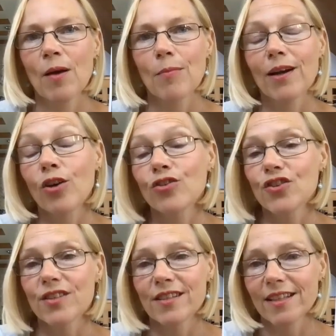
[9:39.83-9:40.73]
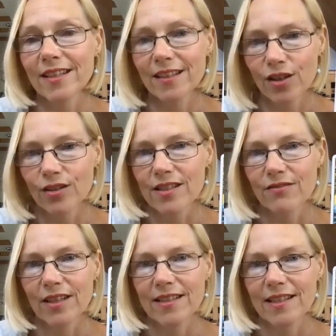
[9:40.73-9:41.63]
by consciously
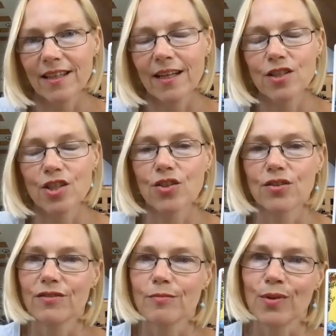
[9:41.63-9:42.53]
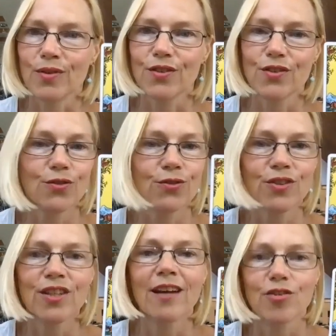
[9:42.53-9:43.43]
cultivating an attitude of abundance, you'll
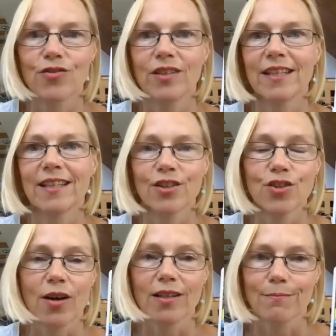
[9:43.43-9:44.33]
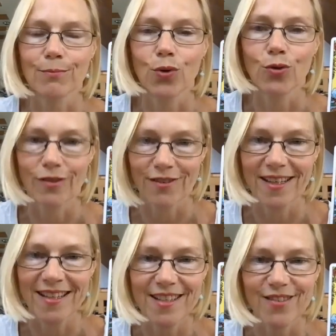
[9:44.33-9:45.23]
naturally attract more of
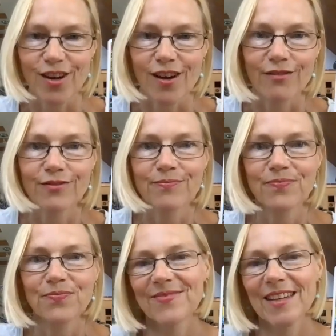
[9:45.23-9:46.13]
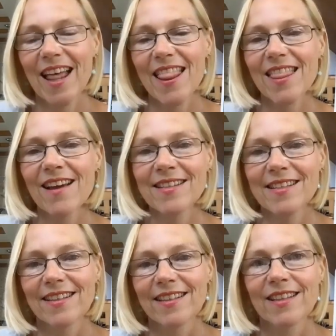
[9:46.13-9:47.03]
it into your life.
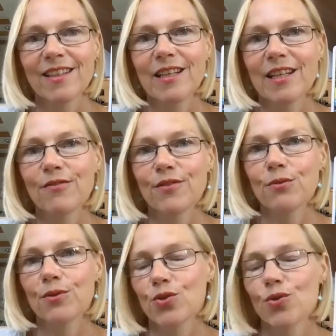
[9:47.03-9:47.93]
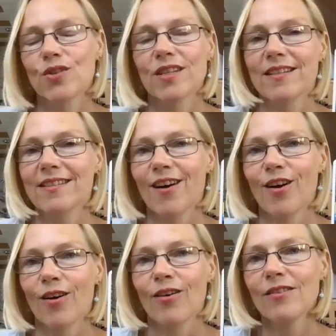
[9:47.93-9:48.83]
Lastly, if you were drawn to this
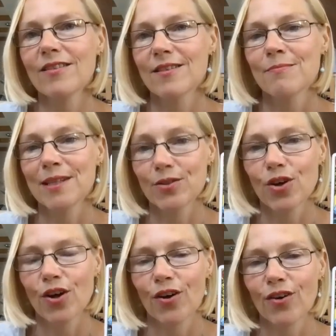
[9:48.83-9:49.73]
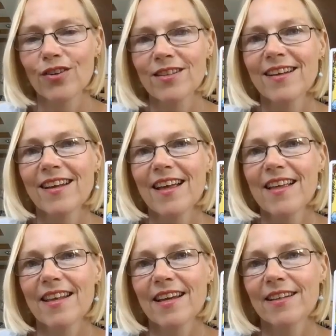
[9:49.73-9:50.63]
card, the middle card,
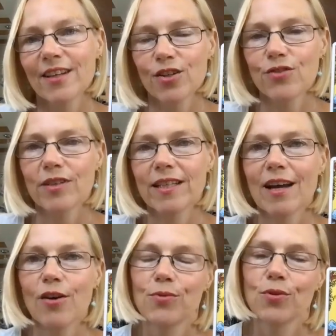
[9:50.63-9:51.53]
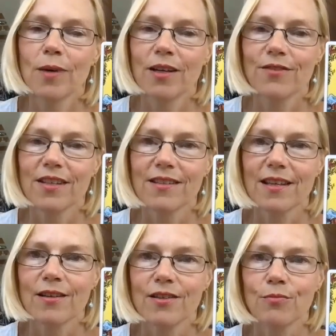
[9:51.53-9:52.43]
then it could really help your
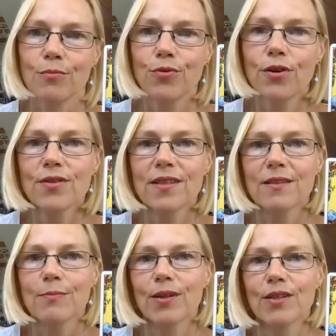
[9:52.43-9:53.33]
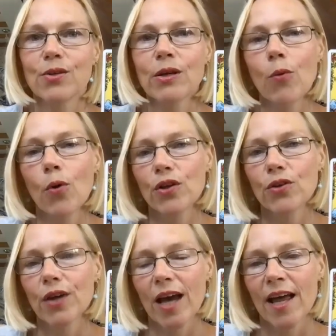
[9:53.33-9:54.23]
manifestation process by doing what
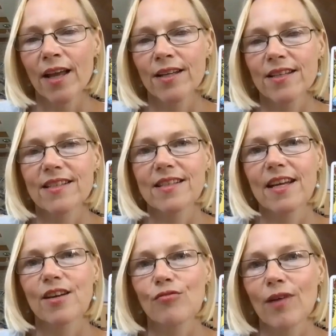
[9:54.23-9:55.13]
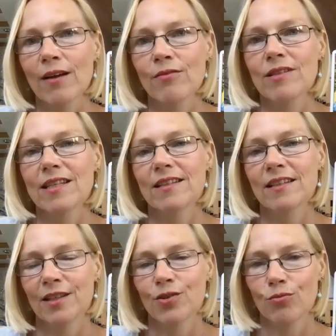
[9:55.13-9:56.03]
you can to stay grounded
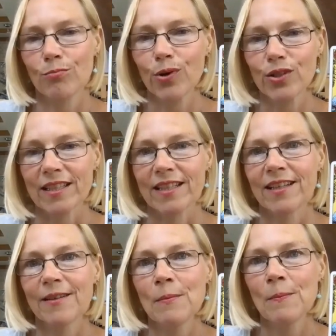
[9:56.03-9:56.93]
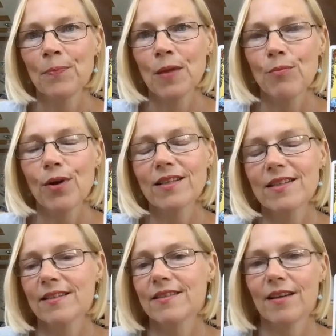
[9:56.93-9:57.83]
and in your body.
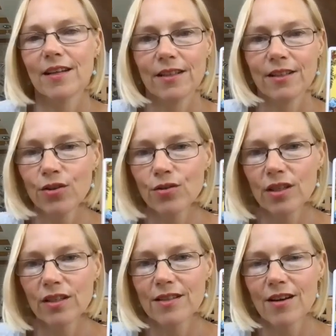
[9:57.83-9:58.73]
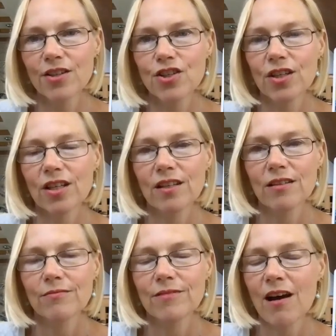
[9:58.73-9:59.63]
Practices like yoga, Tai
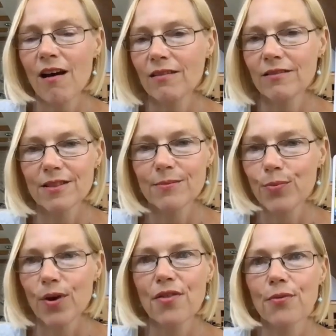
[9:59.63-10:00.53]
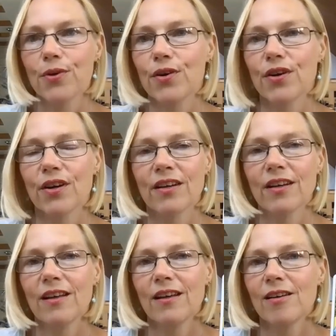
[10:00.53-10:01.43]
Chi, dance, breath work,
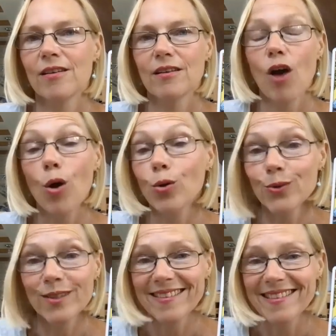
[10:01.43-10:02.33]
cold water